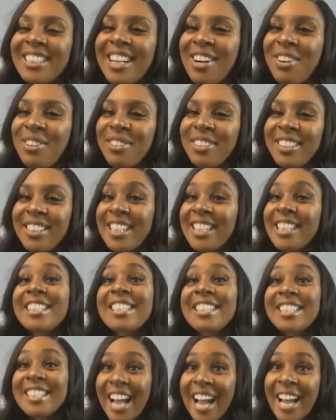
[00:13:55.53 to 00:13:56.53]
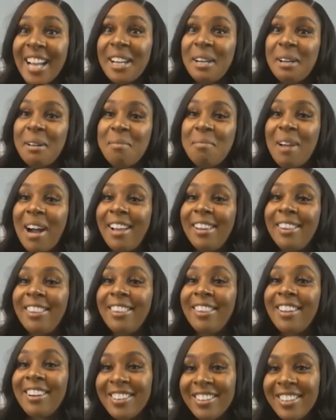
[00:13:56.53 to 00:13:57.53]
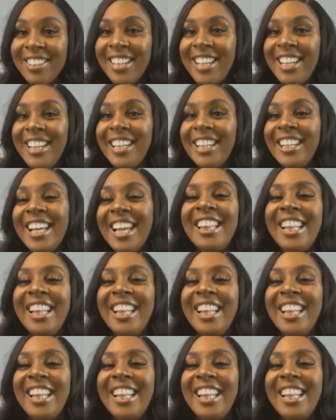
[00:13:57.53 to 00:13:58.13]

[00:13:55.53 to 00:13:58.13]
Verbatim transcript: I was excited about learning